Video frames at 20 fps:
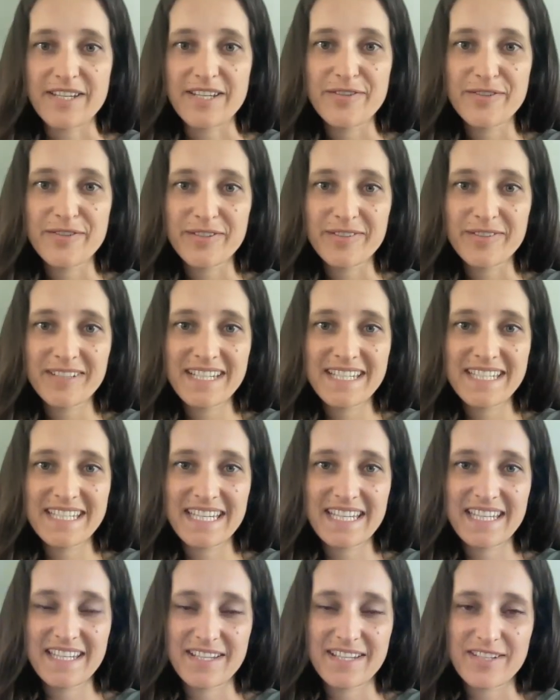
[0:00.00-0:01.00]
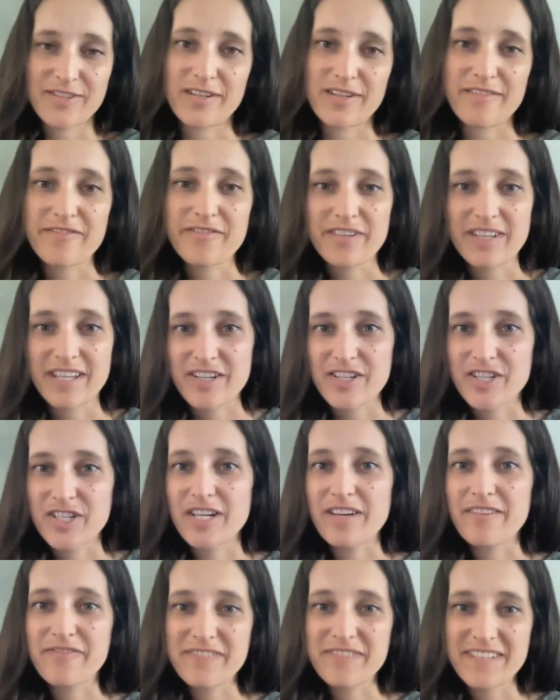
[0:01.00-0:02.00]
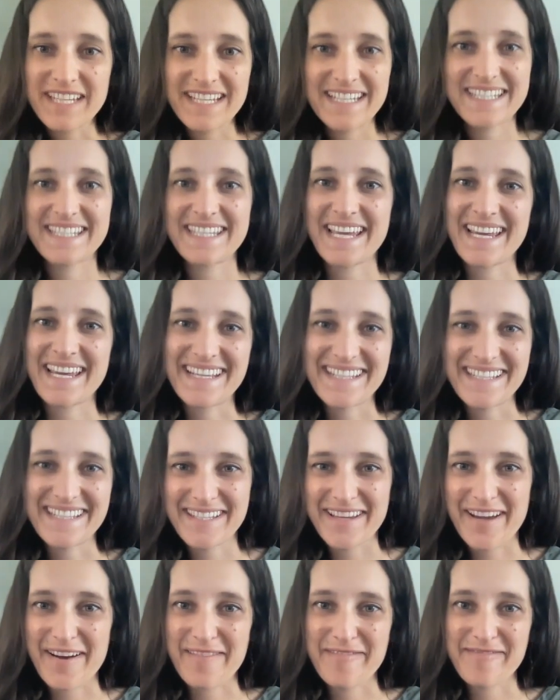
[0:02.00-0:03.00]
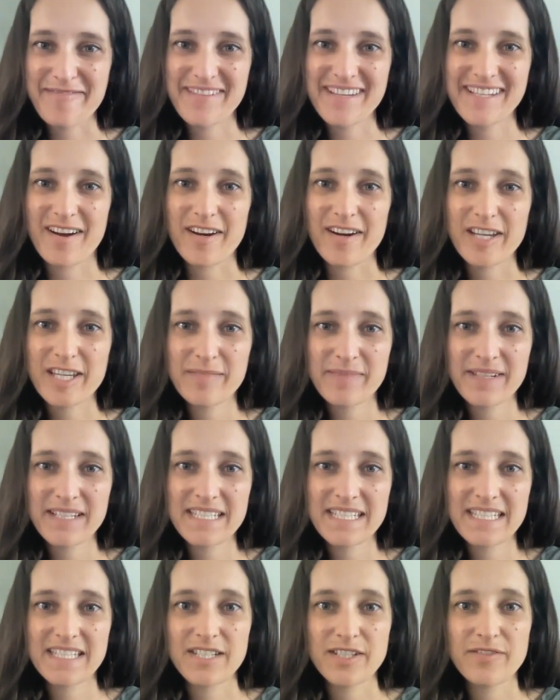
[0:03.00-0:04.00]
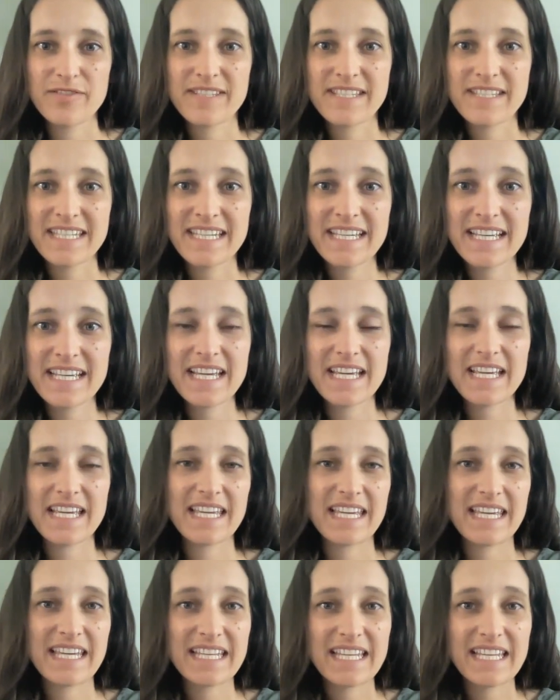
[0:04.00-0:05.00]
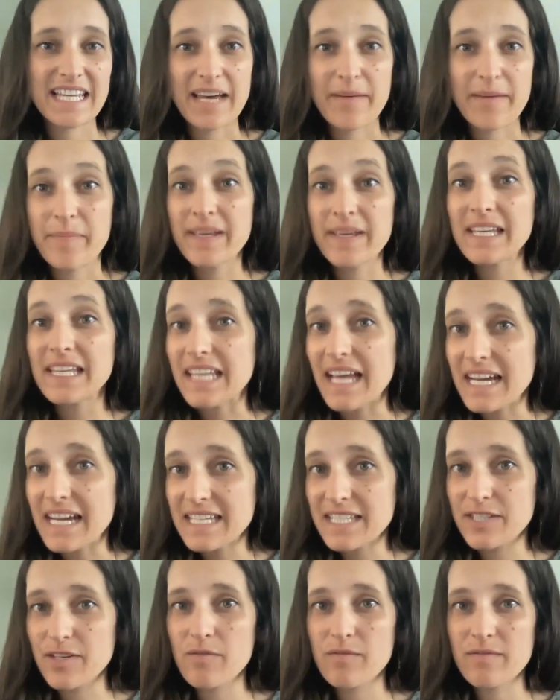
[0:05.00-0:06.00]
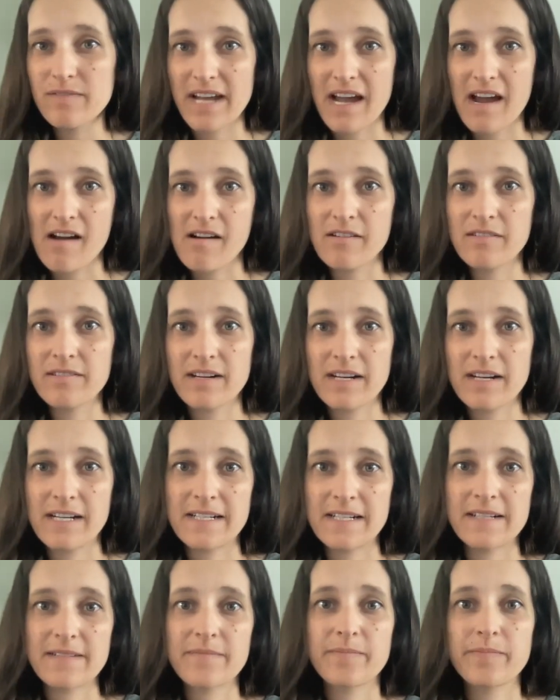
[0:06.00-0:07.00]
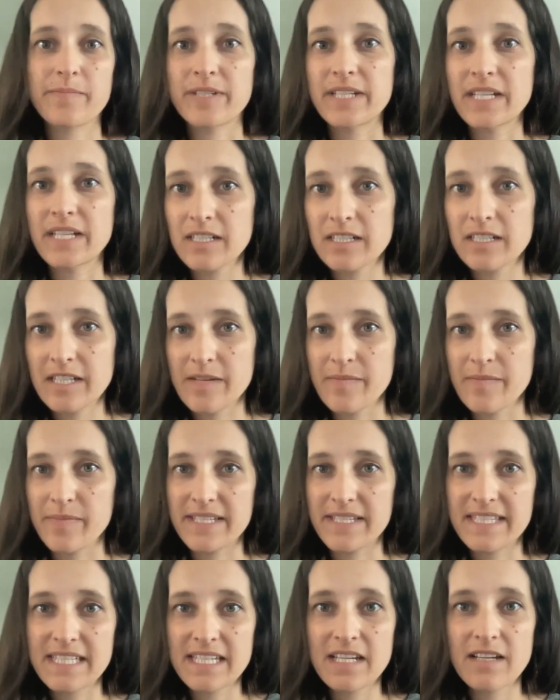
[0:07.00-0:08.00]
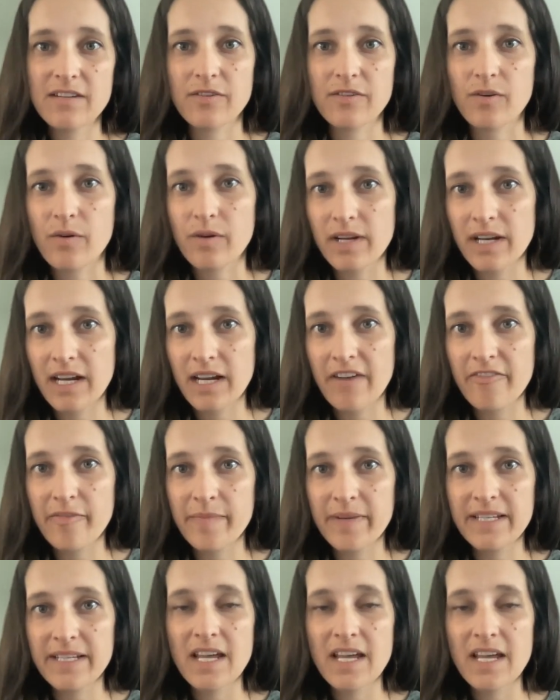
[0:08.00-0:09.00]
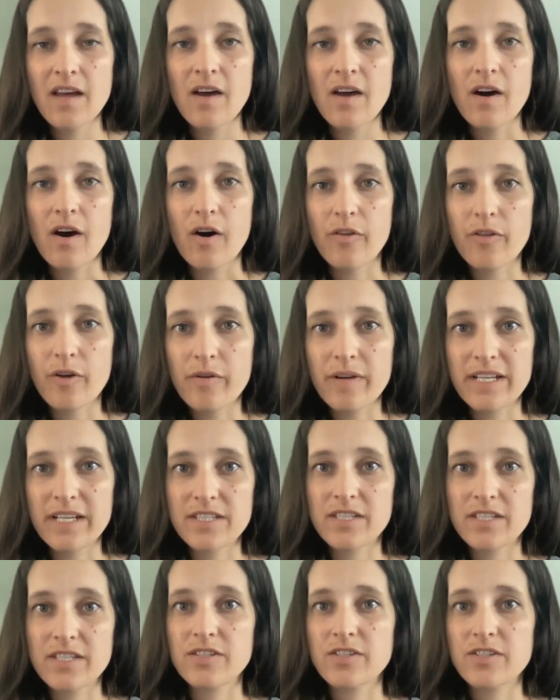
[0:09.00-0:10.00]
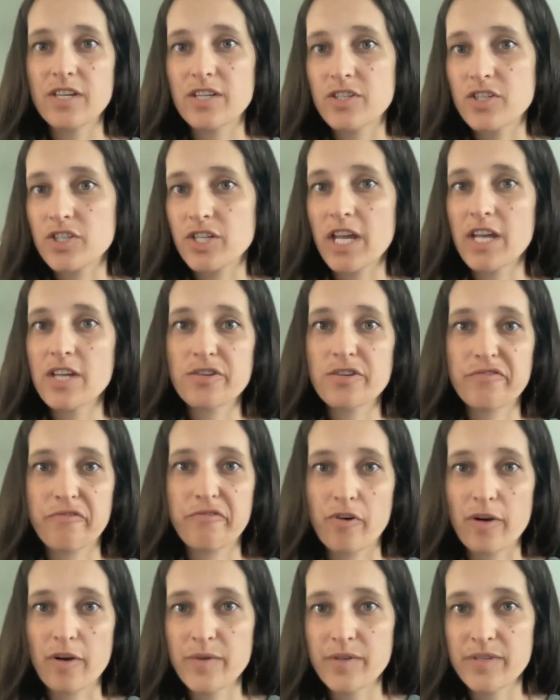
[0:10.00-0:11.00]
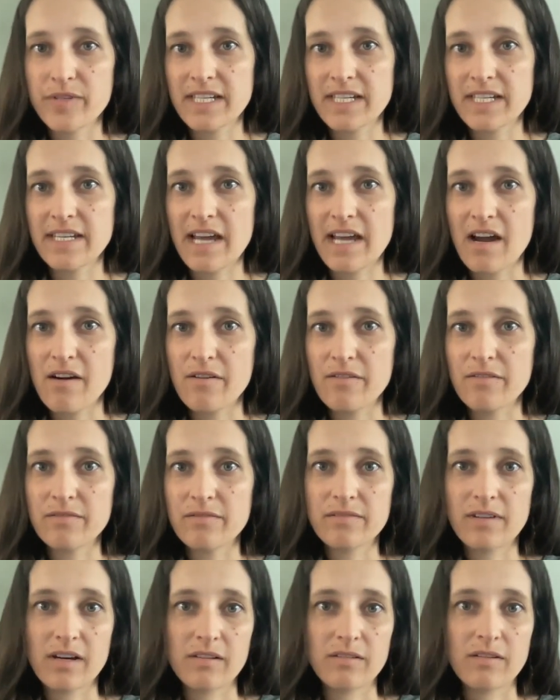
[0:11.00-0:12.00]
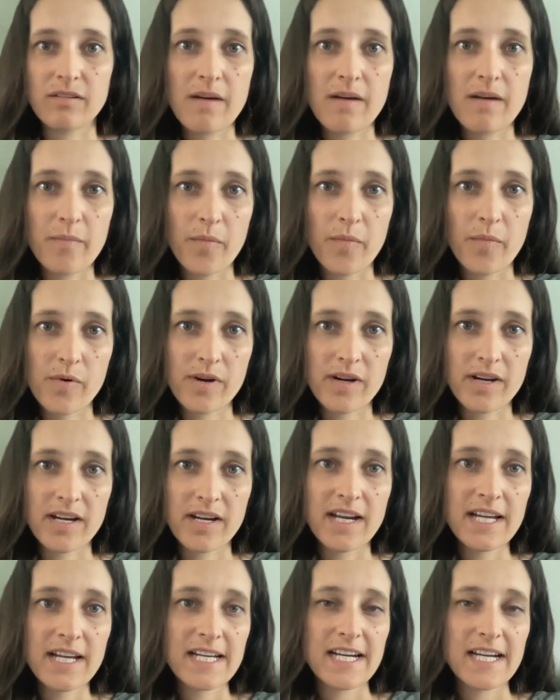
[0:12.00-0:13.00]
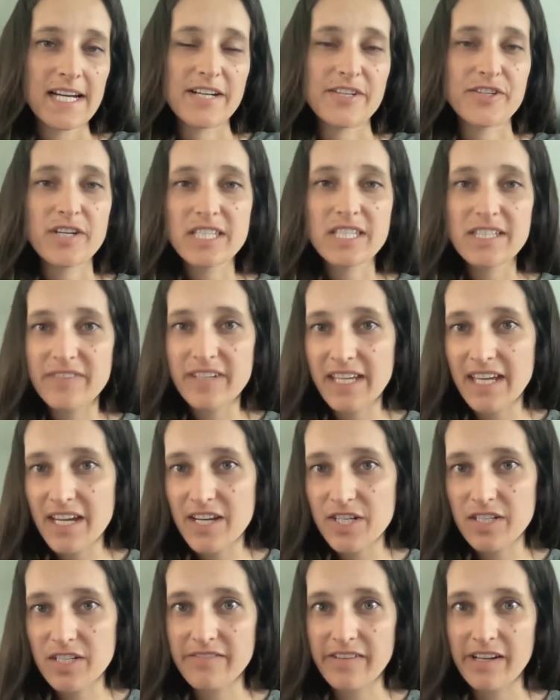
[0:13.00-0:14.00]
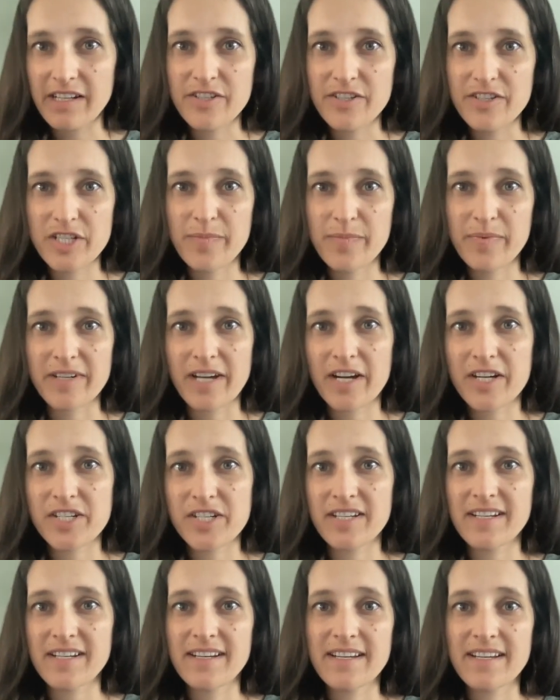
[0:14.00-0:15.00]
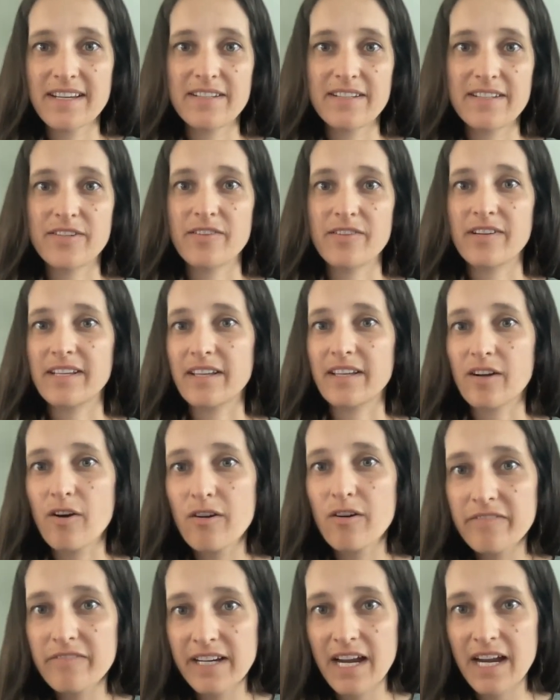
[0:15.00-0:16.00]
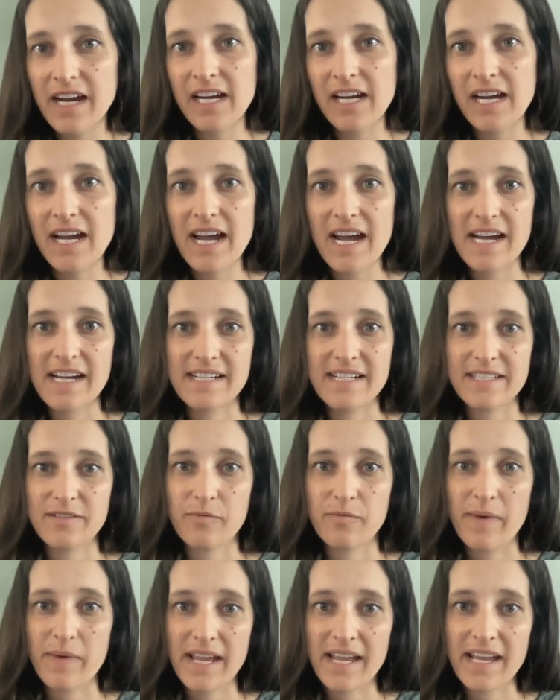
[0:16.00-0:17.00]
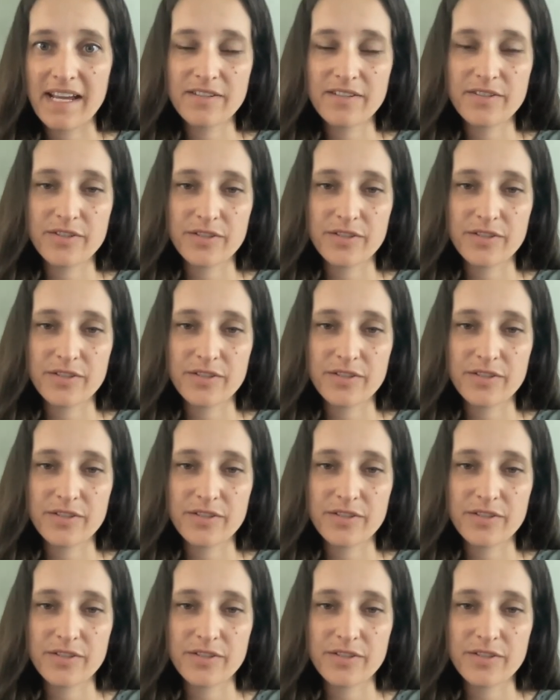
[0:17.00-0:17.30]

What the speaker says: You certainly see the sort of the shifting sands of these arguments. You see it a bit less so now, particularly in BC under the Horgan government, although it's changed form. You see now a lot more justification of LNG production during the COVID era as a way